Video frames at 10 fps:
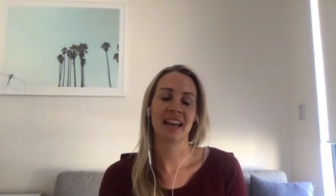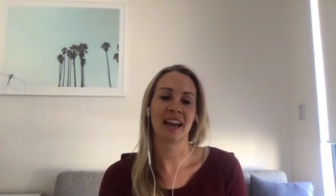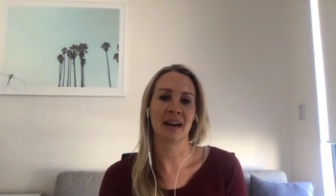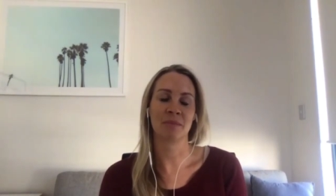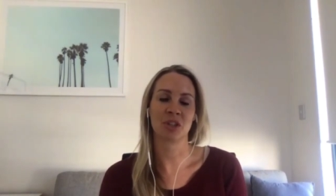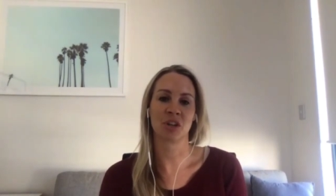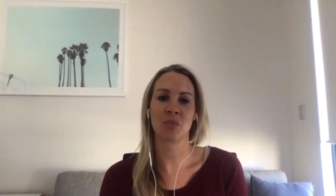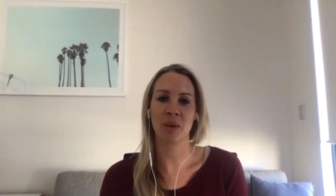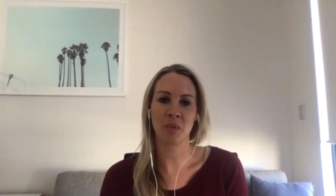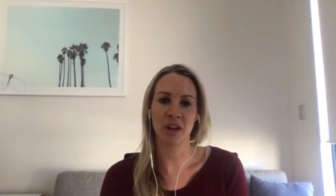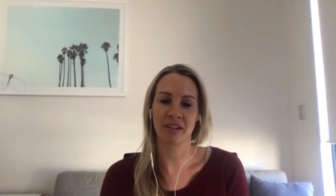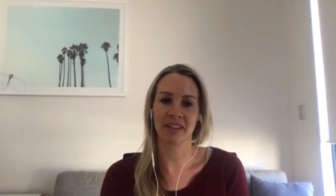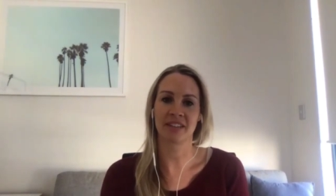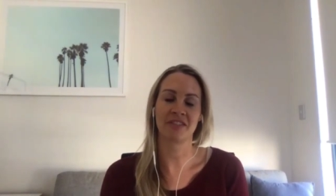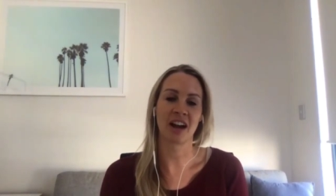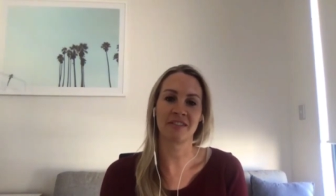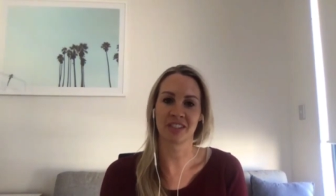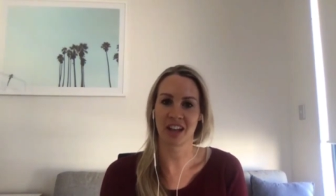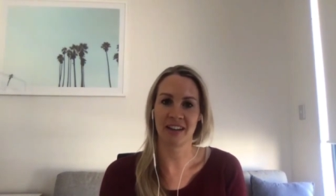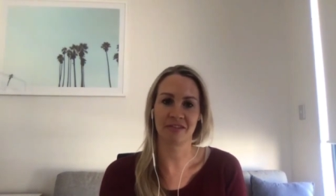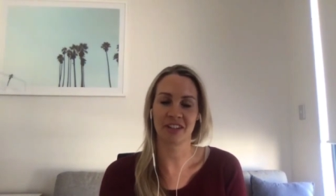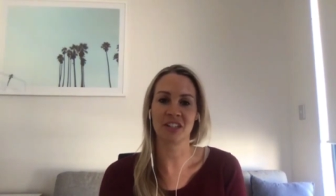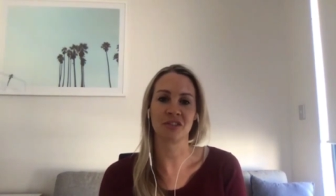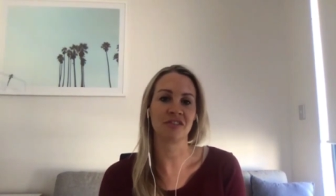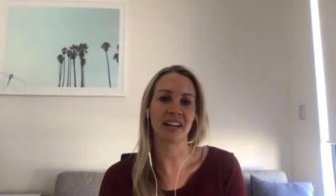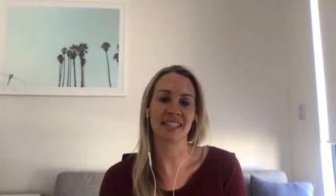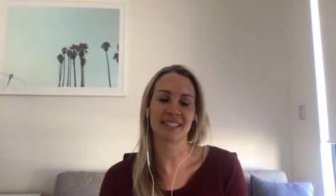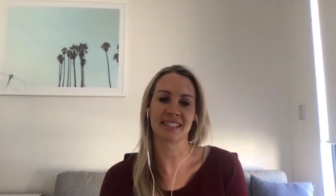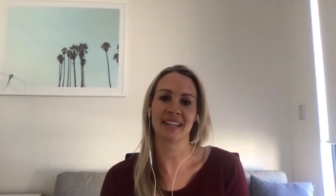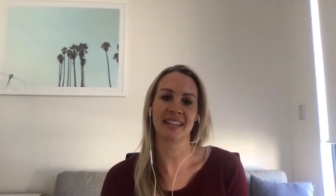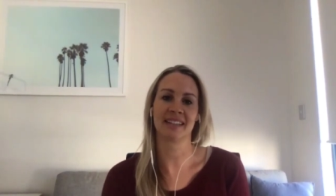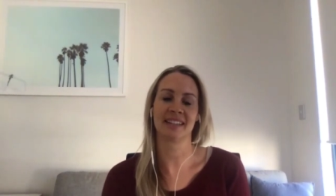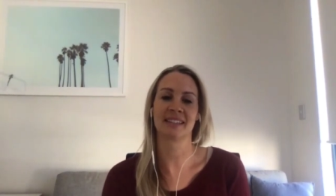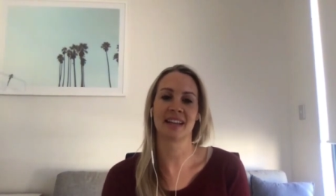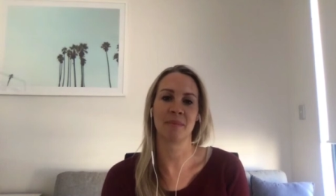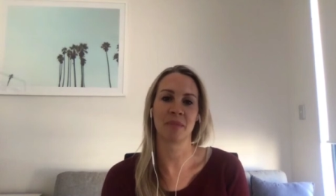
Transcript: Um, so when we are in that fight, flight, freeze or faint state, there's um,